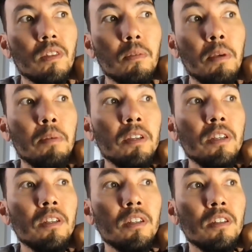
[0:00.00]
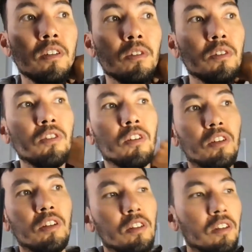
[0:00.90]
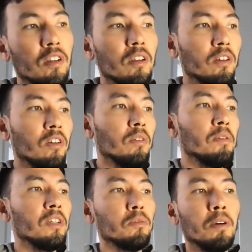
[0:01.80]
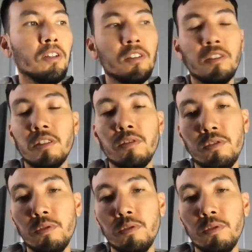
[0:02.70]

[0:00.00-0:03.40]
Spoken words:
Maybe, you know, it's not going to be as much as if